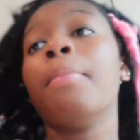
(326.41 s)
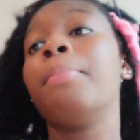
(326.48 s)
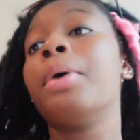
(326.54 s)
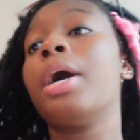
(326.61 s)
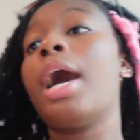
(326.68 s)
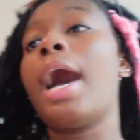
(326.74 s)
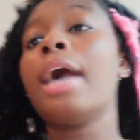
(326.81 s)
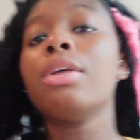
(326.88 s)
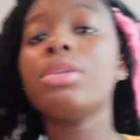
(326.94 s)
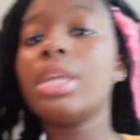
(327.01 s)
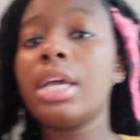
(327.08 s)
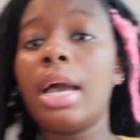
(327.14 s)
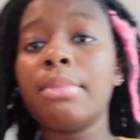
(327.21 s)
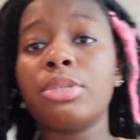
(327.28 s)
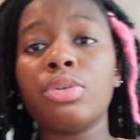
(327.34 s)
But I don't
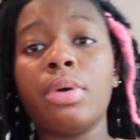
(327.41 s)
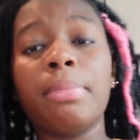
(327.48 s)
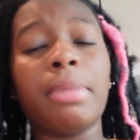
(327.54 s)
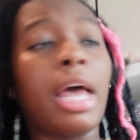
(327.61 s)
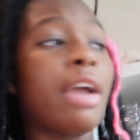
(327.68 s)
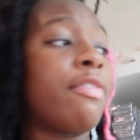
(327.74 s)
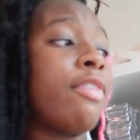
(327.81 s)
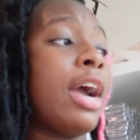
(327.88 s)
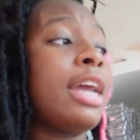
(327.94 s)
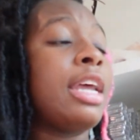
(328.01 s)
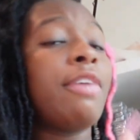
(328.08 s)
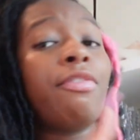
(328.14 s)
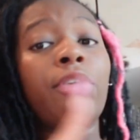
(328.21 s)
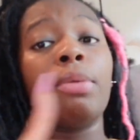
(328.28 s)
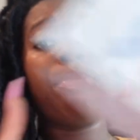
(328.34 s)
think I'm doing Black
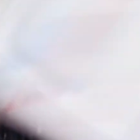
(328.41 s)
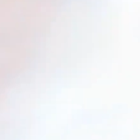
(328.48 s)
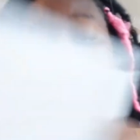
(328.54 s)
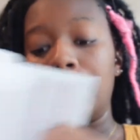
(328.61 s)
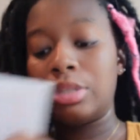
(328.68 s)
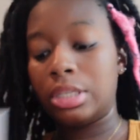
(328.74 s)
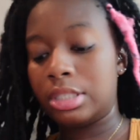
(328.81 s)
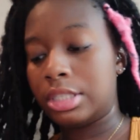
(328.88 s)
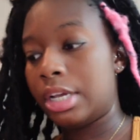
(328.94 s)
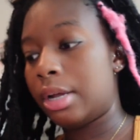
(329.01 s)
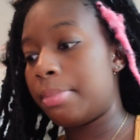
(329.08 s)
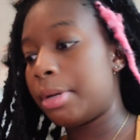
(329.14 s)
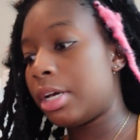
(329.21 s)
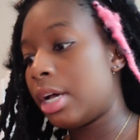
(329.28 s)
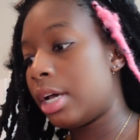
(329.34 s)
Friday free promo this
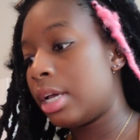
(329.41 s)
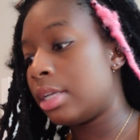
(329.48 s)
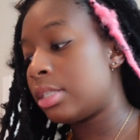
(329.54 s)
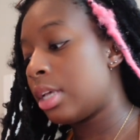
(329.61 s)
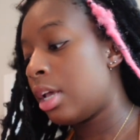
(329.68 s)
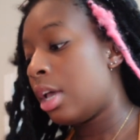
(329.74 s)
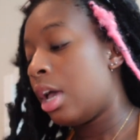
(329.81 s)
year because